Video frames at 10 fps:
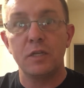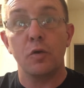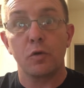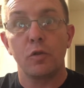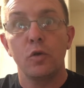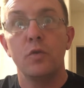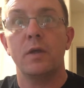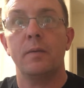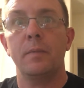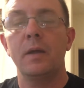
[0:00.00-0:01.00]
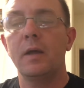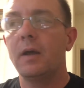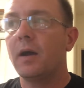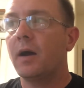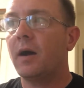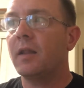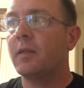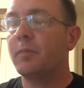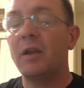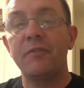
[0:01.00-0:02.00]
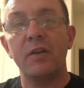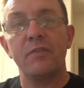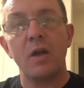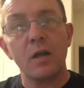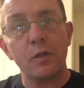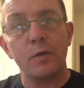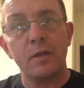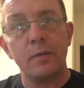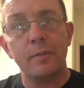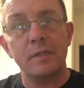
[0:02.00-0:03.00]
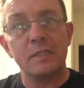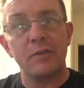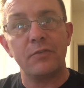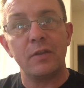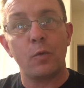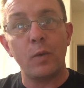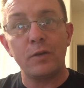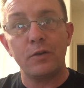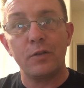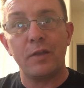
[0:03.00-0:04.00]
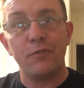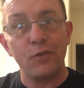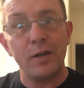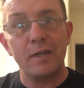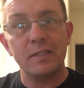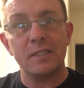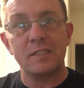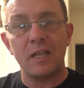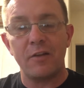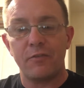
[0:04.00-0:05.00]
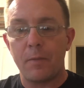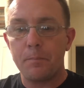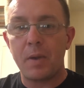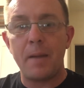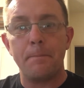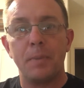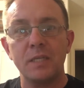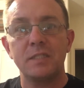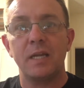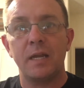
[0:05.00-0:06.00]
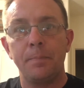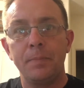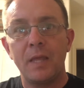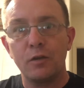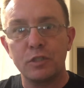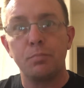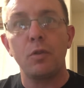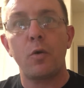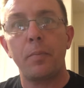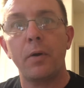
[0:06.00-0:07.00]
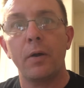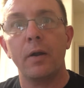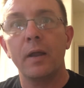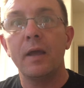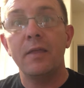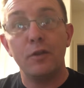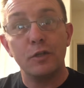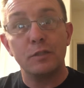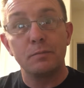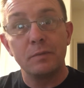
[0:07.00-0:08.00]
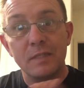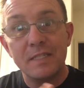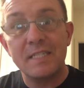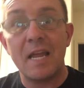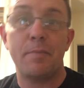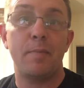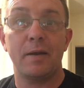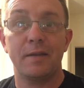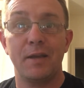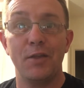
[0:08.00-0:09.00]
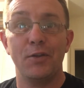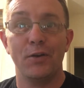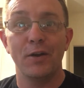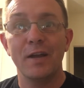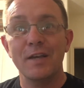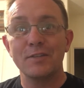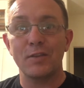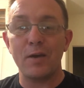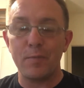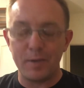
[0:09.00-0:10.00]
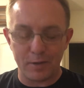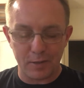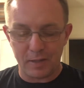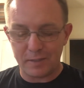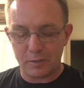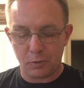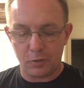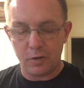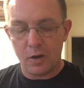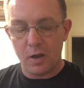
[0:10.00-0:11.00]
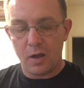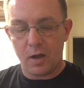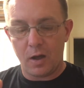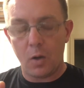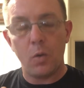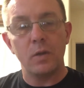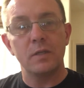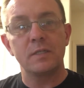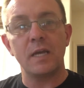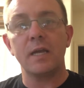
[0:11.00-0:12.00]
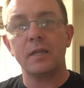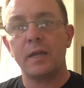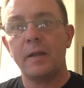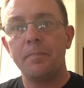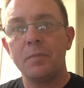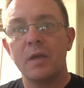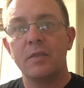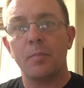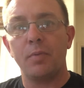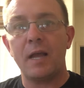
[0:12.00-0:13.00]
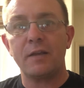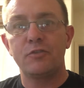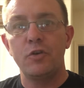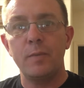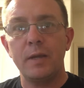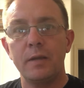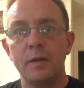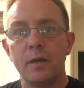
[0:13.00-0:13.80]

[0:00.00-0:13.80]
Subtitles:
glue them. And the benefit of not gluing them is if in the winter they freeze, instead of pipe busting, it'll just blow apart, and then you can just snap it back together. So that would be a good lesson learned. Secondly, the black tubing,